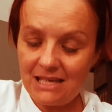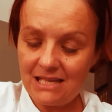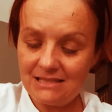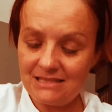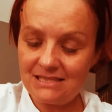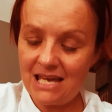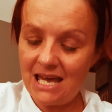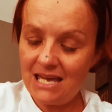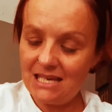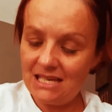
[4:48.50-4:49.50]

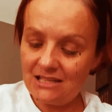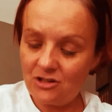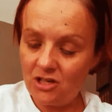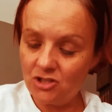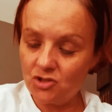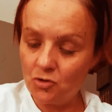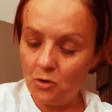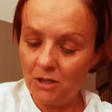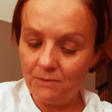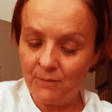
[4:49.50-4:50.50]
set
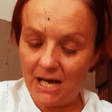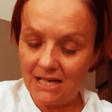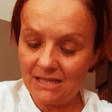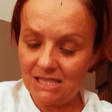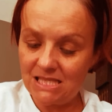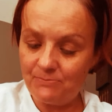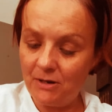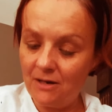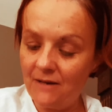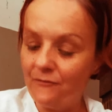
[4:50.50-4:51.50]
controlled by the
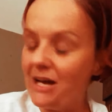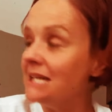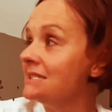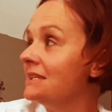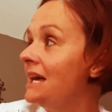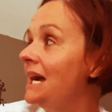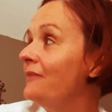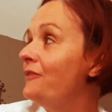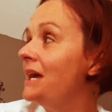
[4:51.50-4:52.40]
Spirit finds life